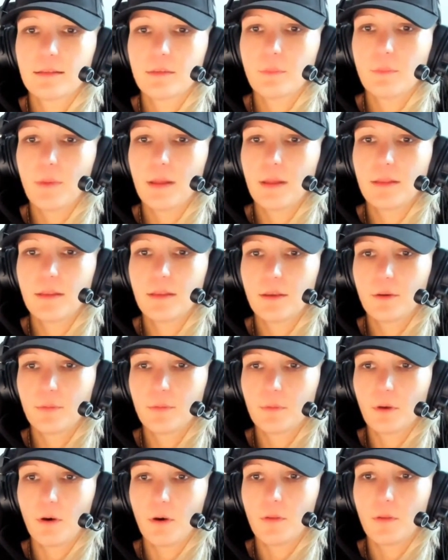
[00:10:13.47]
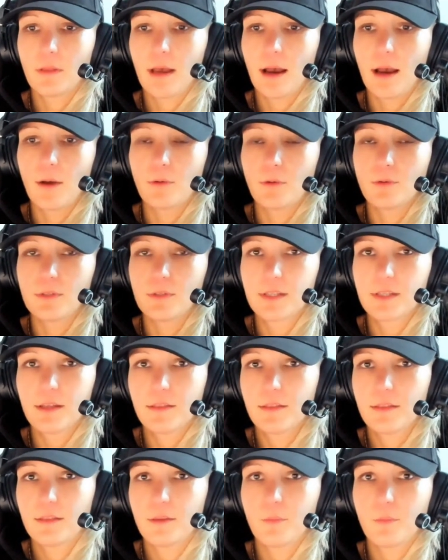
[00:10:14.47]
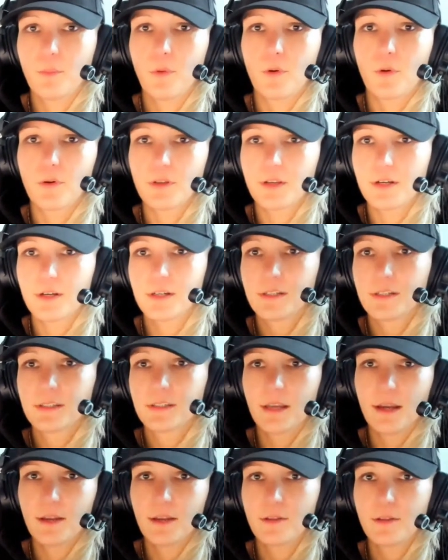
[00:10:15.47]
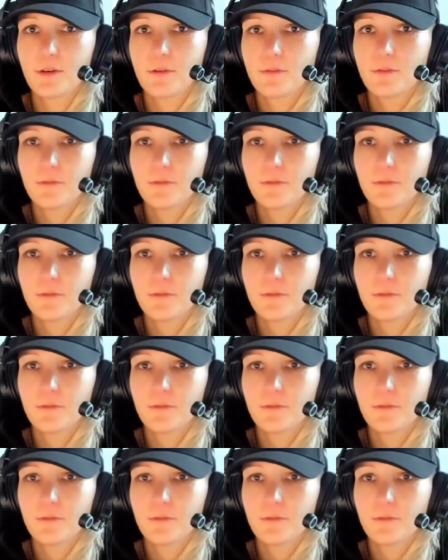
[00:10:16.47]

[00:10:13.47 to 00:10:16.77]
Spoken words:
depending on how you set the borders, kind of.